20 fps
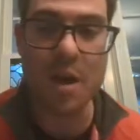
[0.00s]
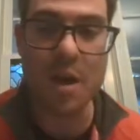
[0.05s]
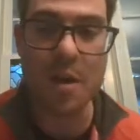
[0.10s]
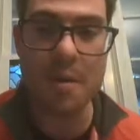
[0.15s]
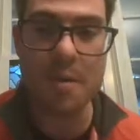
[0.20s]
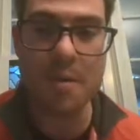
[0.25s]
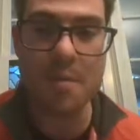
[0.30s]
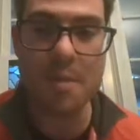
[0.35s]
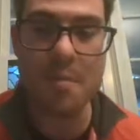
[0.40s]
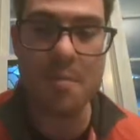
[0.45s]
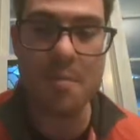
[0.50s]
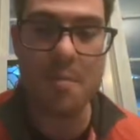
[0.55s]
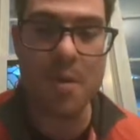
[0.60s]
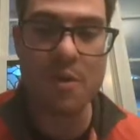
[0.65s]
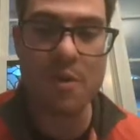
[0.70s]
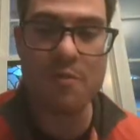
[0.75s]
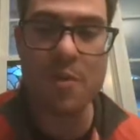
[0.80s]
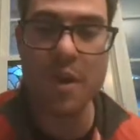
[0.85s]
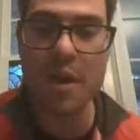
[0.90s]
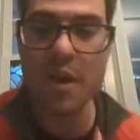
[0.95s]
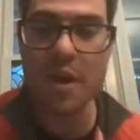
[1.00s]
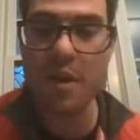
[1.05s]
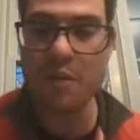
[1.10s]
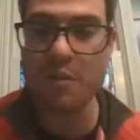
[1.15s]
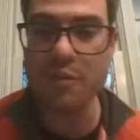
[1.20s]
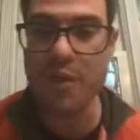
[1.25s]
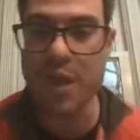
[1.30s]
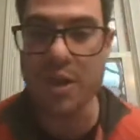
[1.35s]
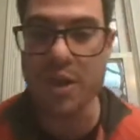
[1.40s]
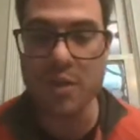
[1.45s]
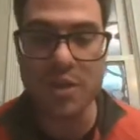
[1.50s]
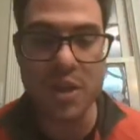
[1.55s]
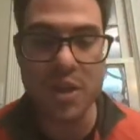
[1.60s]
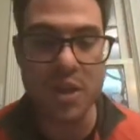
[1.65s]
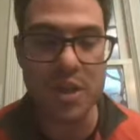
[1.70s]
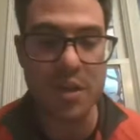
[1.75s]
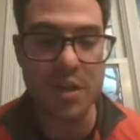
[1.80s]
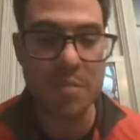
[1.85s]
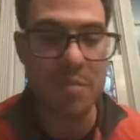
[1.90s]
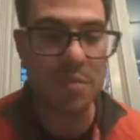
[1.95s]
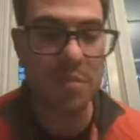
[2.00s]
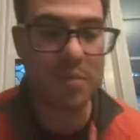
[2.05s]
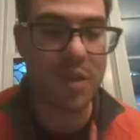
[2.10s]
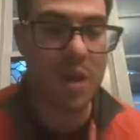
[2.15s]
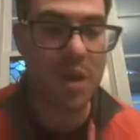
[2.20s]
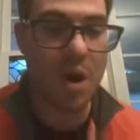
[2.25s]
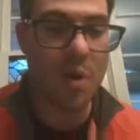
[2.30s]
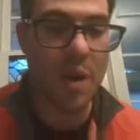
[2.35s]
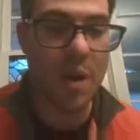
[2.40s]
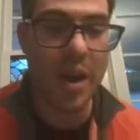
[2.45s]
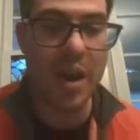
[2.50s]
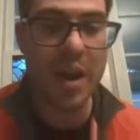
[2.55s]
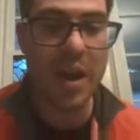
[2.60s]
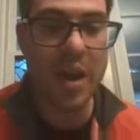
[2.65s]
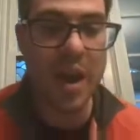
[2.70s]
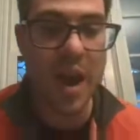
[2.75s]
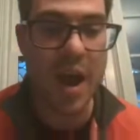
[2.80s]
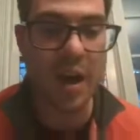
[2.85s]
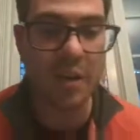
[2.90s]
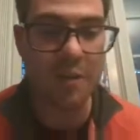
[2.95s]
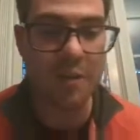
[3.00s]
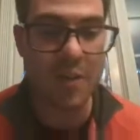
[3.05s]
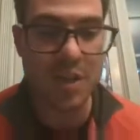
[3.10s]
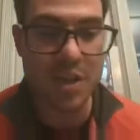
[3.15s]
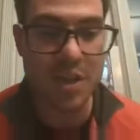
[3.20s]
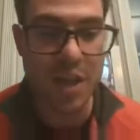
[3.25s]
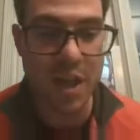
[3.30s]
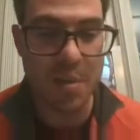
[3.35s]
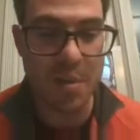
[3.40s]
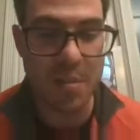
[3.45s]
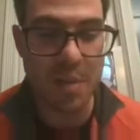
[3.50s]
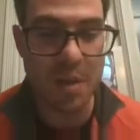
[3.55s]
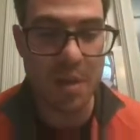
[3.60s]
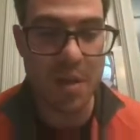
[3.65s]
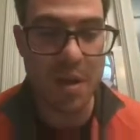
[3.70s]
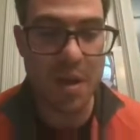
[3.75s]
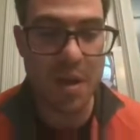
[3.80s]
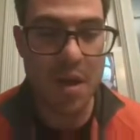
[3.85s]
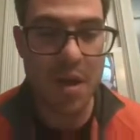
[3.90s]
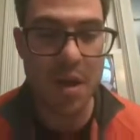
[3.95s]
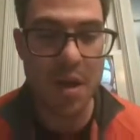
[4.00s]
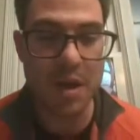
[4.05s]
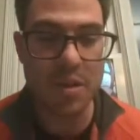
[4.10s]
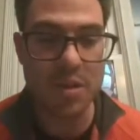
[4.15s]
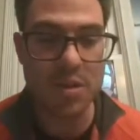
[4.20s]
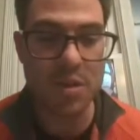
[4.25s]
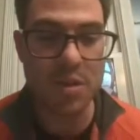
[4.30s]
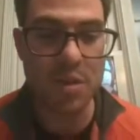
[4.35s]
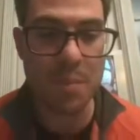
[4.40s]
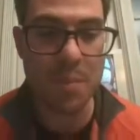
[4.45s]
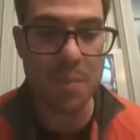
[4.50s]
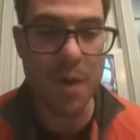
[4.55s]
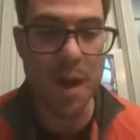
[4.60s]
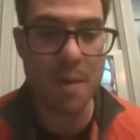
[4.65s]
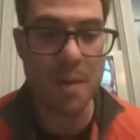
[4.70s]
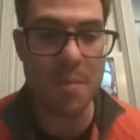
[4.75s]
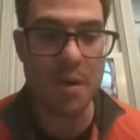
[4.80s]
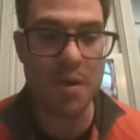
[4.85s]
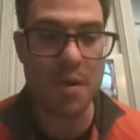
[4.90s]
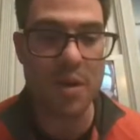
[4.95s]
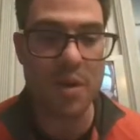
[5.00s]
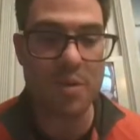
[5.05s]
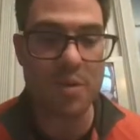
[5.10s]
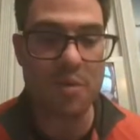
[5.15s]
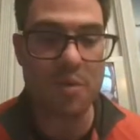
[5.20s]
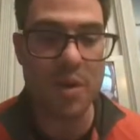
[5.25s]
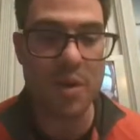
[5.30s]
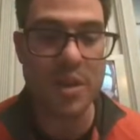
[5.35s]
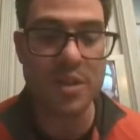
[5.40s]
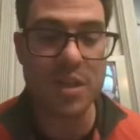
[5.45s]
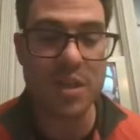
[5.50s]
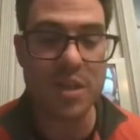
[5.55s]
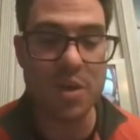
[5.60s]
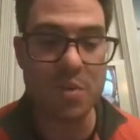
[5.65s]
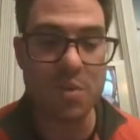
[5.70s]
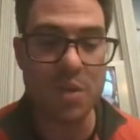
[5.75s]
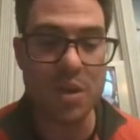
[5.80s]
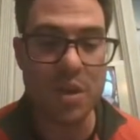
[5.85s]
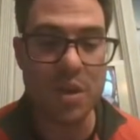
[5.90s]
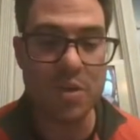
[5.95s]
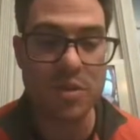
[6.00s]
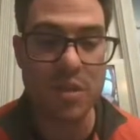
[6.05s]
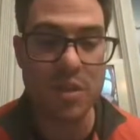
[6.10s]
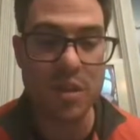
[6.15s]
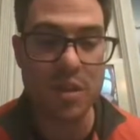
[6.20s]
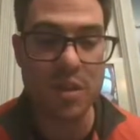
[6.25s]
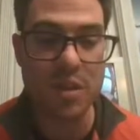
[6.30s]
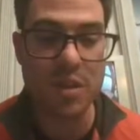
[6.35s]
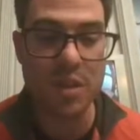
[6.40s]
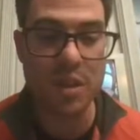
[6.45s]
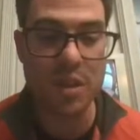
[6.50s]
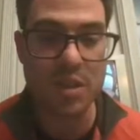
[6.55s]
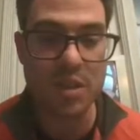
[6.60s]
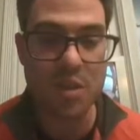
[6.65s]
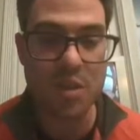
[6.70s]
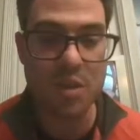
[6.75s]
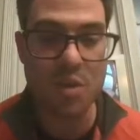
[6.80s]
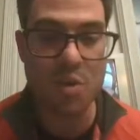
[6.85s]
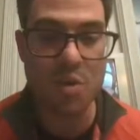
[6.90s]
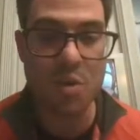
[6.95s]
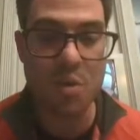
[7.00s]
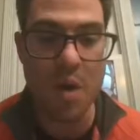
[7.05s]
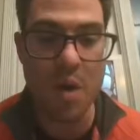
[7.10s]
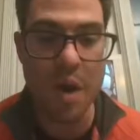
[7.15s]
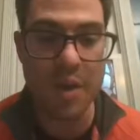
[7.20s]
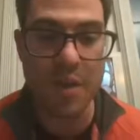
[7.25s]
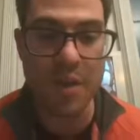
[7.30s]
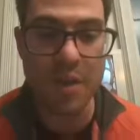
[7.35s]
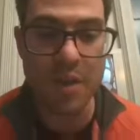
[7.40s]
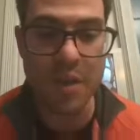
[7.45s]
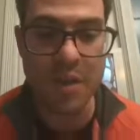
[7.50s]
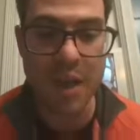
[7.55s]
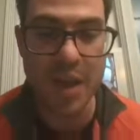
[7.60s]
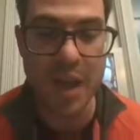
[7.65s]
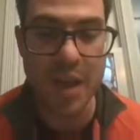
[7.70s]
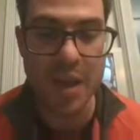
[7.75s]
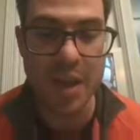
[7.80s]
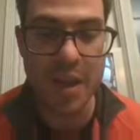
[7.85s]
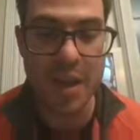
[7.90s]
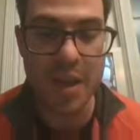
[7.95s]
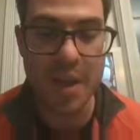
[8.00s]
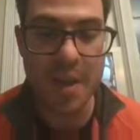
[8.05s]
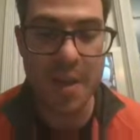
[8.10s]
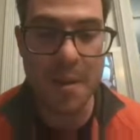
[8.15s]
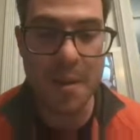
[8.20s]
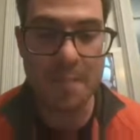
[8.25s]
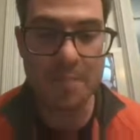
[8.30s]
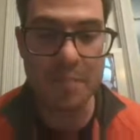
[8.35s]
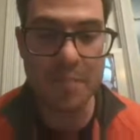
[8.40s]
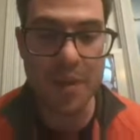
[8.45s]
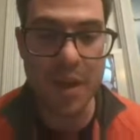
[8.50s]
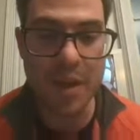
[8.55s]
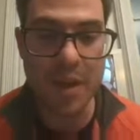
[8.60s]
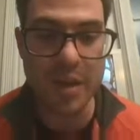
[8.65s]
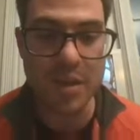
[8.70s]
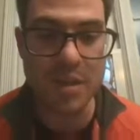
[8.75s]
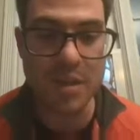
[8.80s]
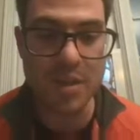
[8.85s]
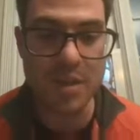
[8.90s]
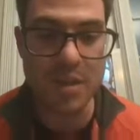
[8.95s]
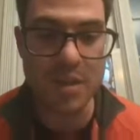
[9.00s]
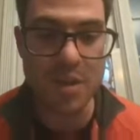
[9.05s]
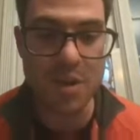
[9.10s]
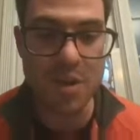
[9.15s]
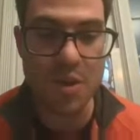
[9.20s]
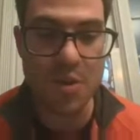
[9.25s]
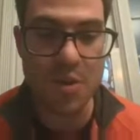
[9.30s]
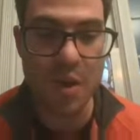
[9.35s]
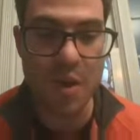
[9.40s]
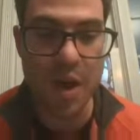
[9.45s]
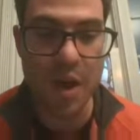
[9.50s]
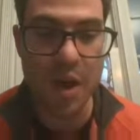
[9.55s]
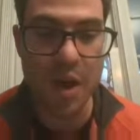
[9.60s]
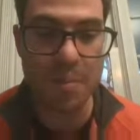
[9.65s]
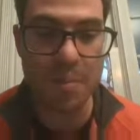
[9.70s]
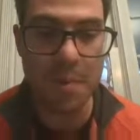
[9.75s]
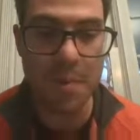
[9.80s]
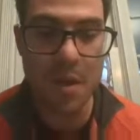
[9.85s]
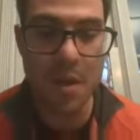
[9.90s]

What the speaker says: movement of energy to go in and out of the chamber. And so the primary reason that we're using this cool water in the tank is to help